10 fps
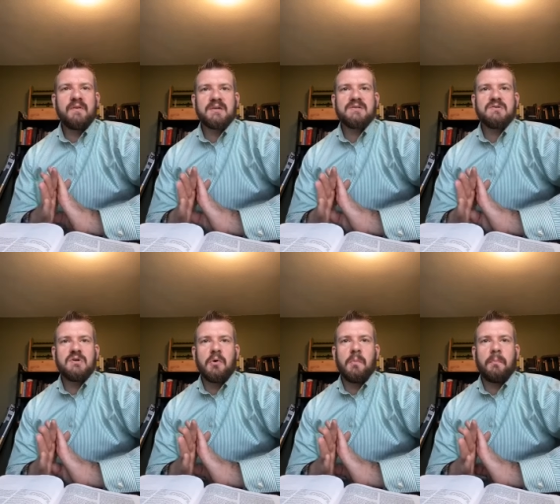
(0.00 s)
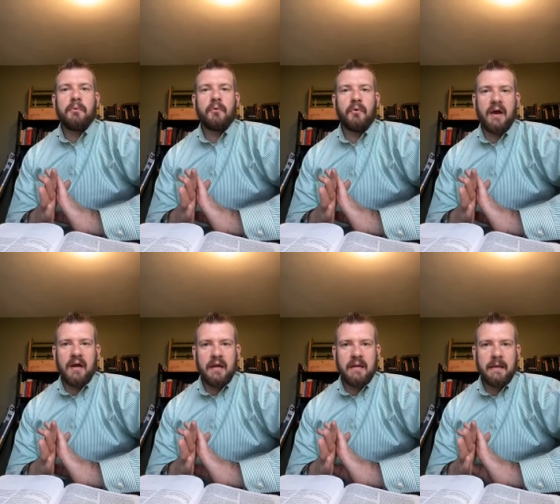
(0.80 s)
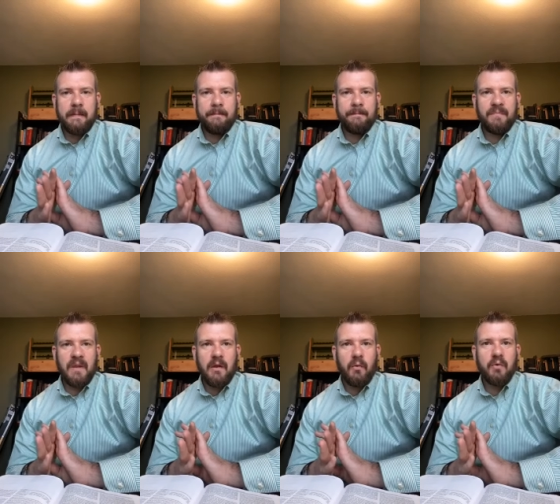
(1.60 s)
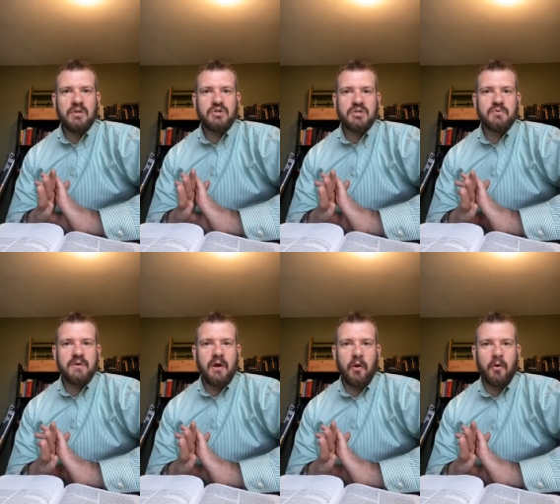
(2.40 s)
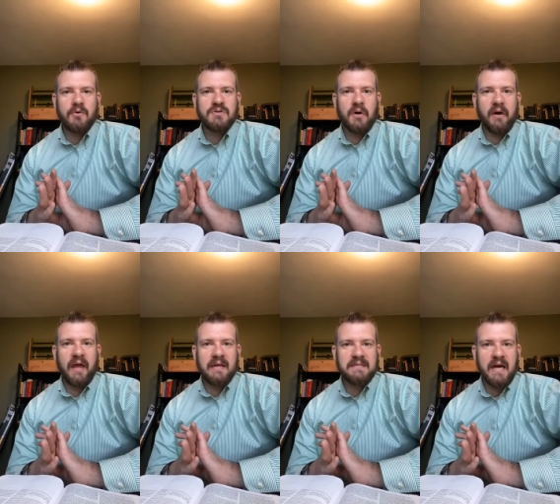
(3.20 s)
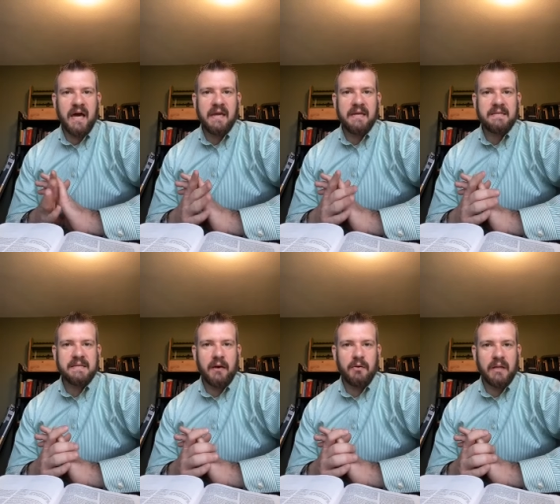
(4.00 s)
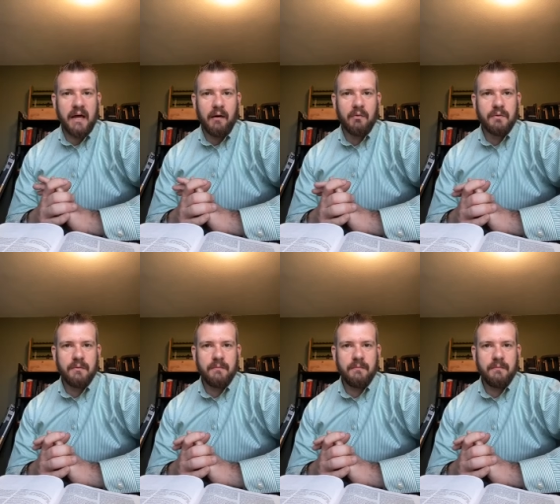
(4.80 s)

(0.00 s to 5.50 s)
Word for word: of us don't pray, we just rehearse our anxieties out loud.